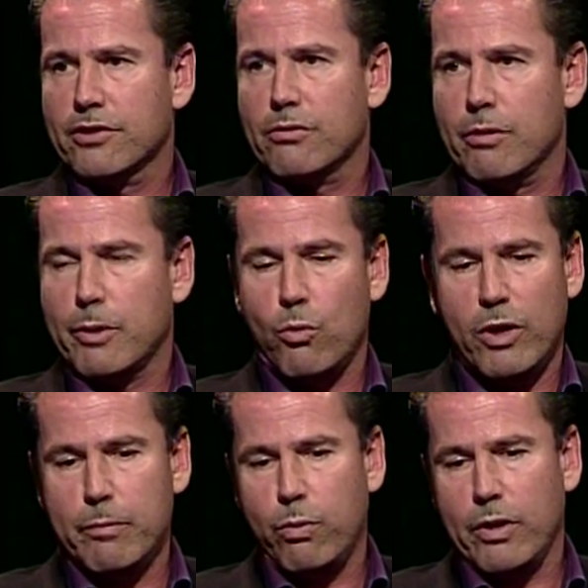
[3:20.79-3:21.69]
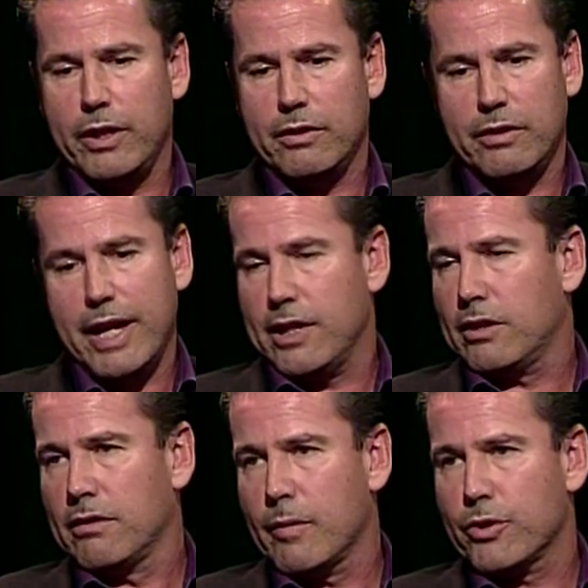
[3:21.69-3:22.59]
They're about 1.8
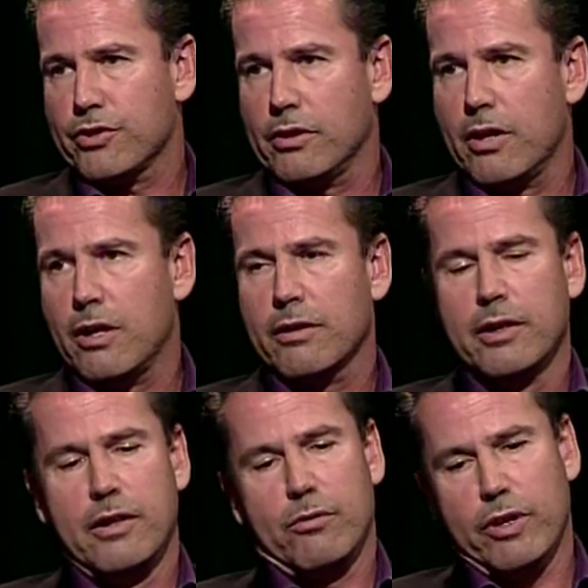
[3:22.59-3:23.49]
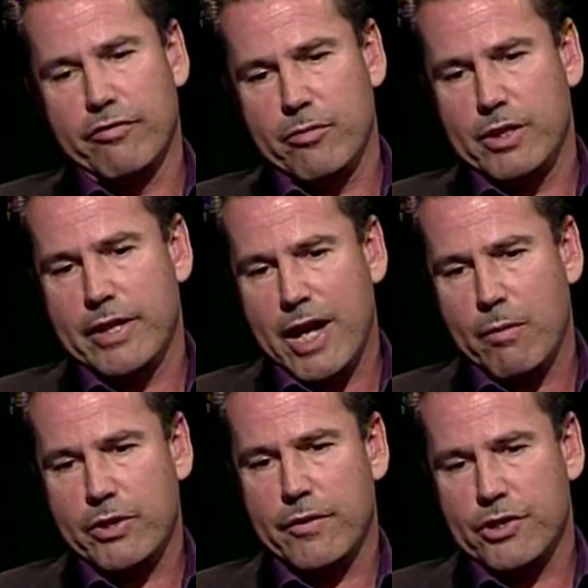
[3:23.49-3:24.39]
kilometers long. They run from the
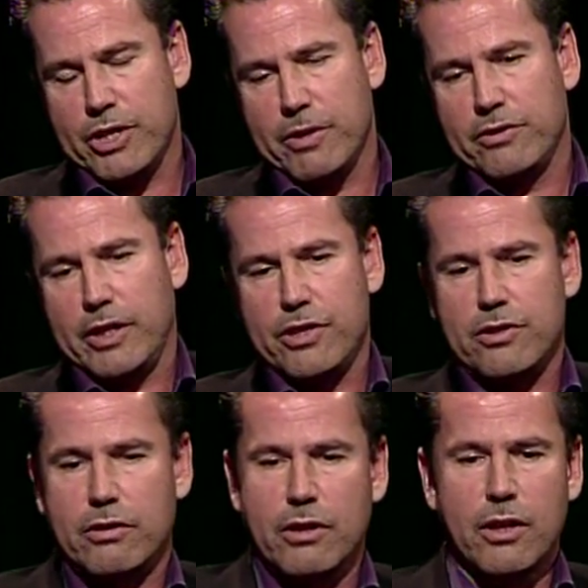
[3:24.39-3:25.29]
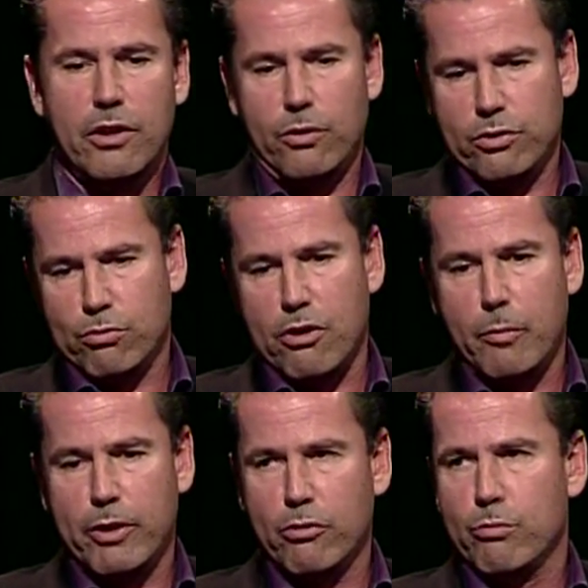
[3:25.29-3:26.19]
dam down the generating station. Those will all
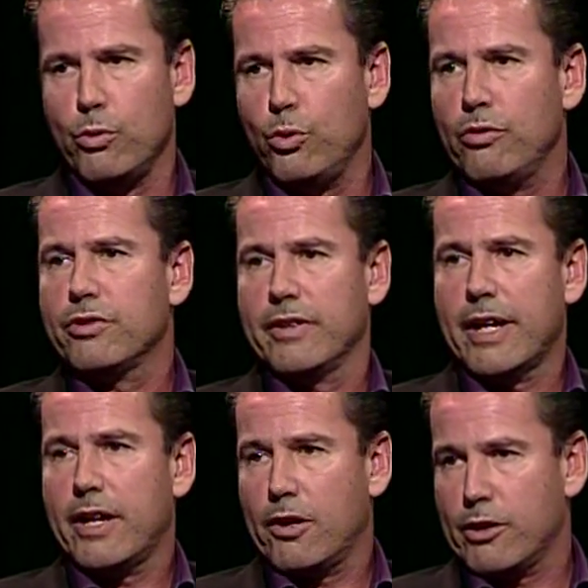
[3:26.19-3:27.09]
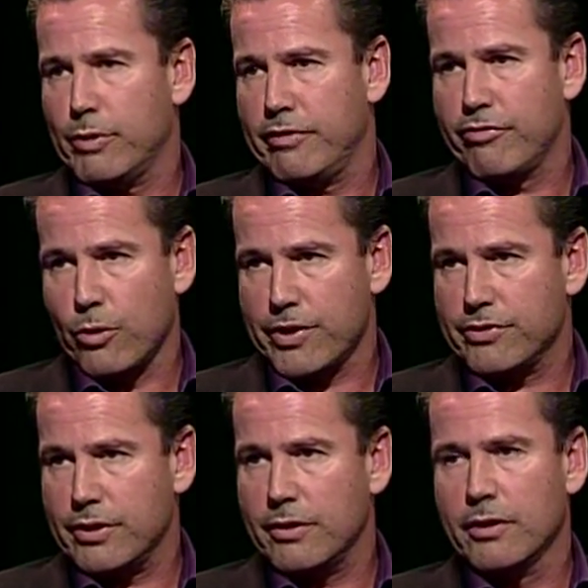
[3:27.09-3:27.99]
be removed and that area
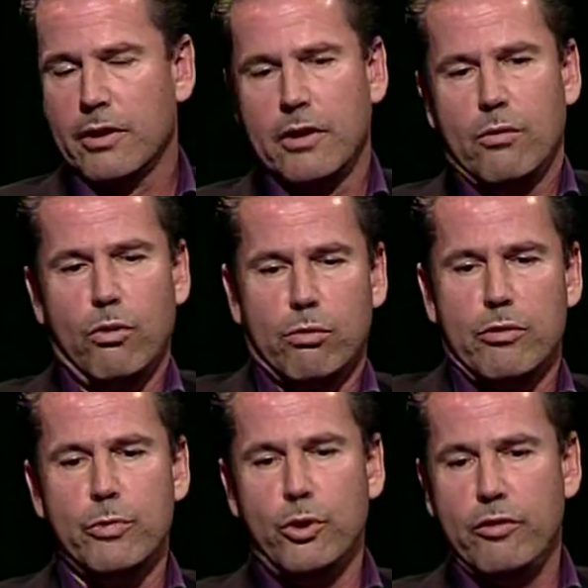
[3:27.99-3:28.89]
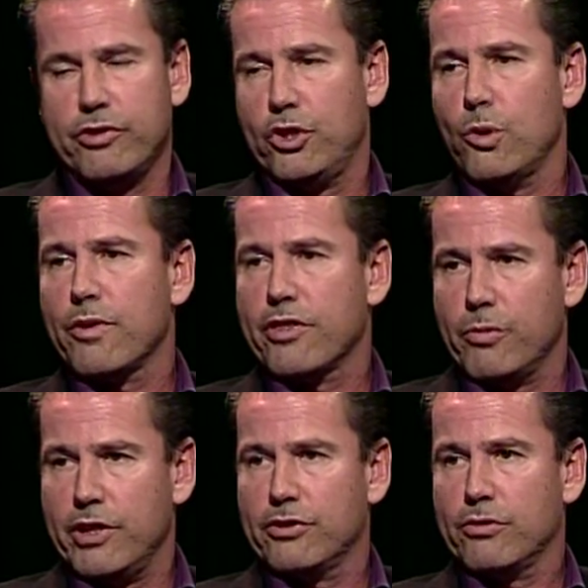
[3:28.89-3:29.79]
reforested. We'll remove 2 of the
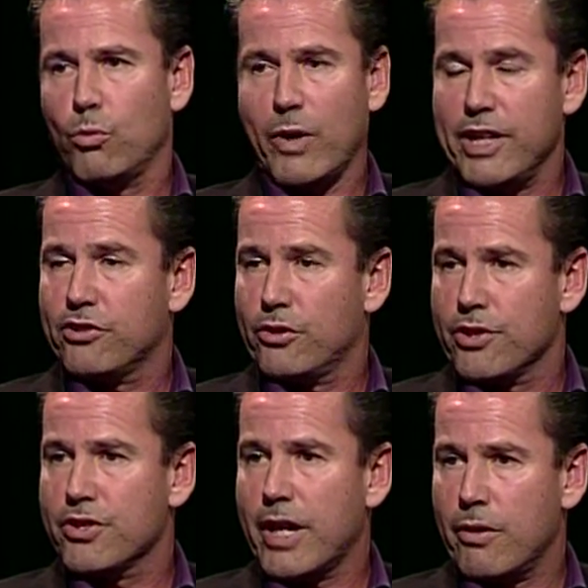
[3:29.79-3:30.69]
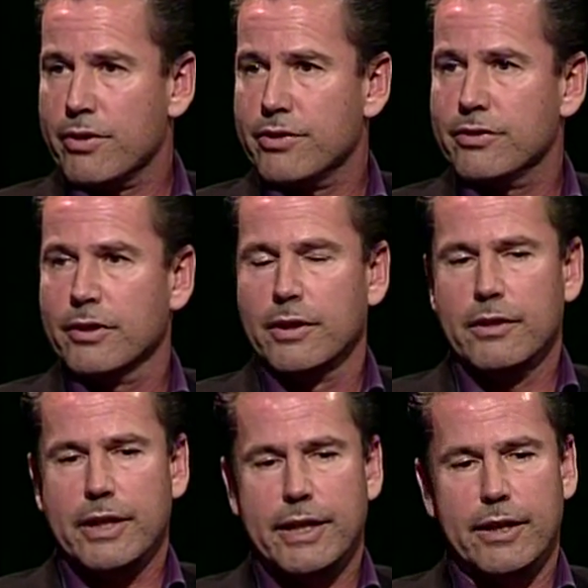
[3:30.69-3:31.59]
3 white surge towers.
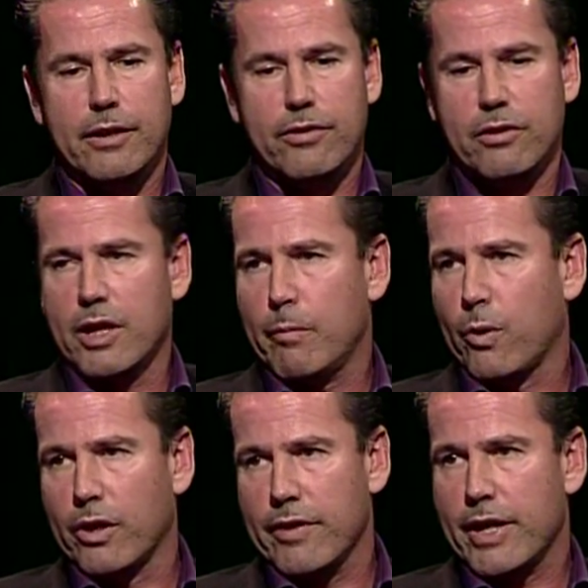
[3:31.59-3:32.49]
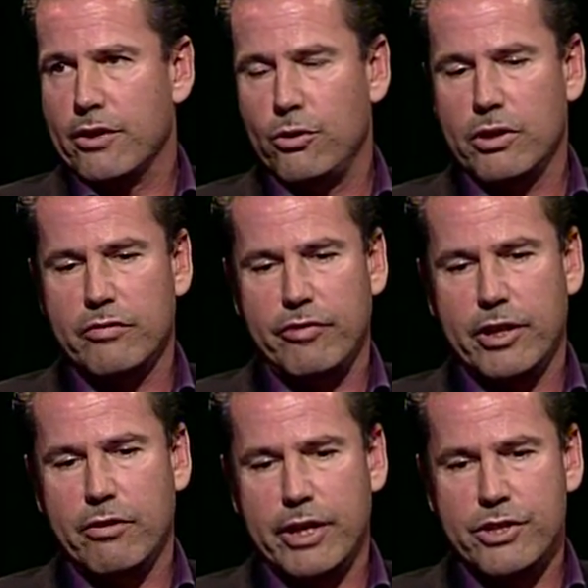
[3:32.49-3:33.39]
Mm-hmm. They're not part of that new
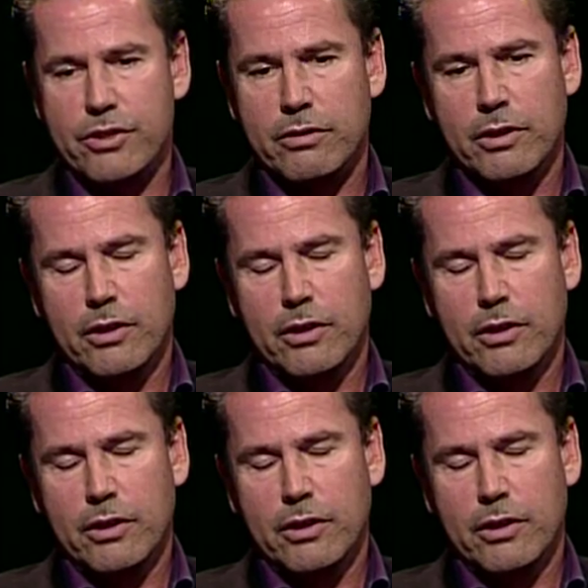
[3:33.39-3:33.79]
configuration.